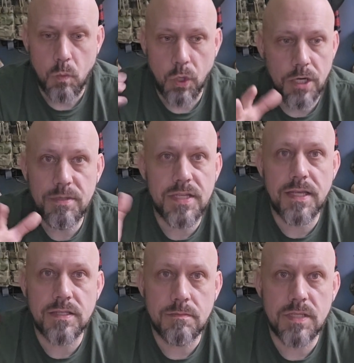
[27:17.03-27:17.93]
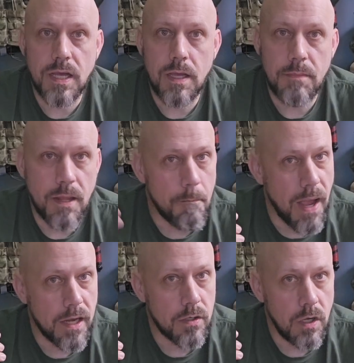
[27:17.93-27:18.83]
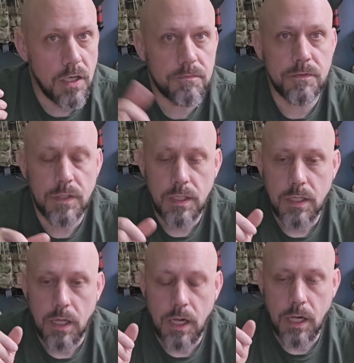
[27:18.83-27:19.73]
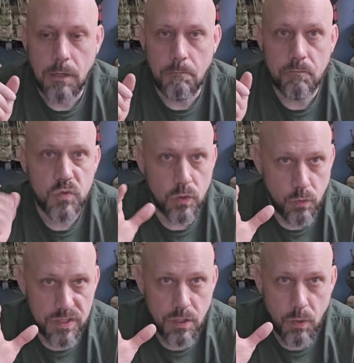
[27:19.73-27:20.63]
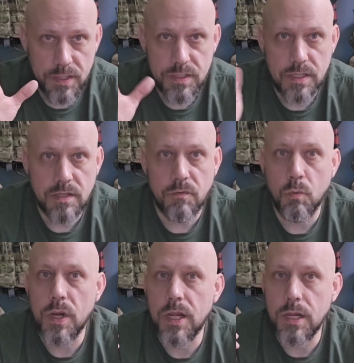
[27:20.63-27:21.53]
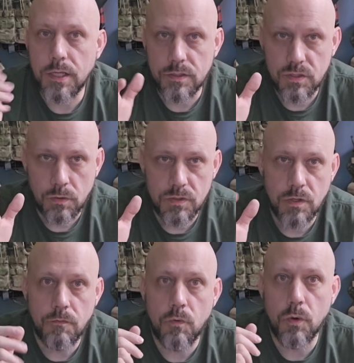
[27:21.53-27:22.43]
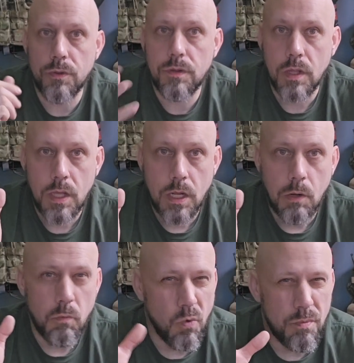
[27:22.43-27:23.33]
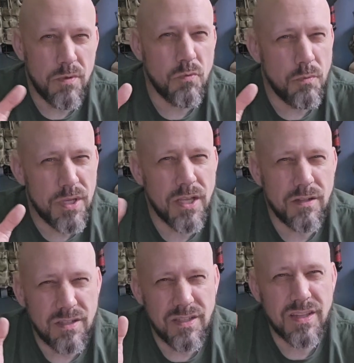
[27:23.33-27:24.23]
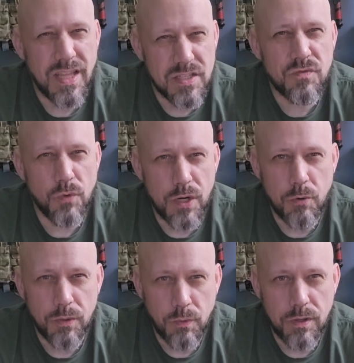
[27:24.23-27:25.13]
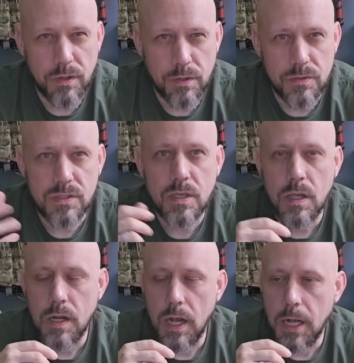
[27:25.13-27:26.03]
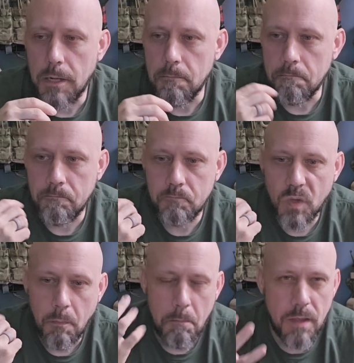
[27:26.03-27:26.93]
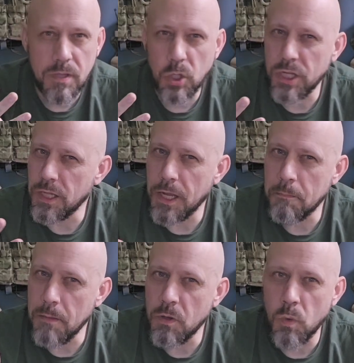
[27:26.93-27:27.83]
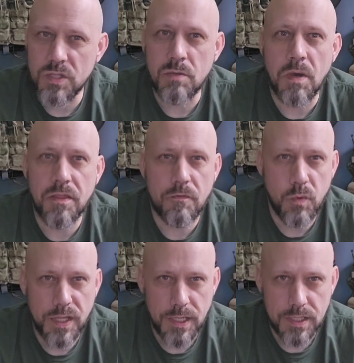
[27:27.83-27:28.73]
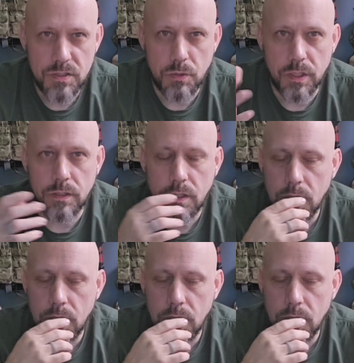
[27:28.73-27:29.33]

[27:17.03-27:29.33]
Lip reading: We're going to be taking some time and backing off, doing the Whiskey Wednesdays every week and so on and so forth. We'll be getting less frequent with those. Maybe looking at like maybe once a month if we can get to it.